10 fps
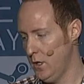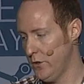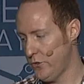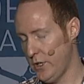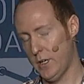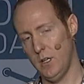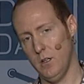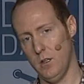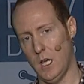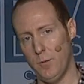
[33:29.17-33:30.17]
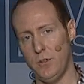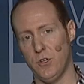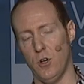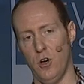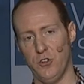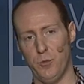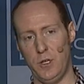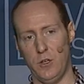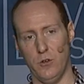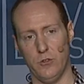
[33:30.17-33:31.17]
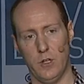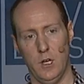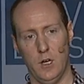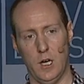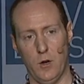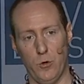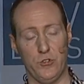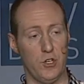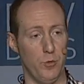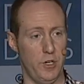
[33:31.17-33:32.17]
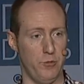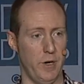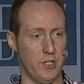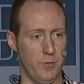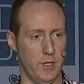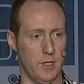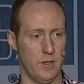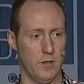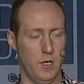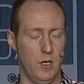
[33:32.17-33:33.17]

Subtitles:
Second, lobbies can also be used with skill-based matchmaking.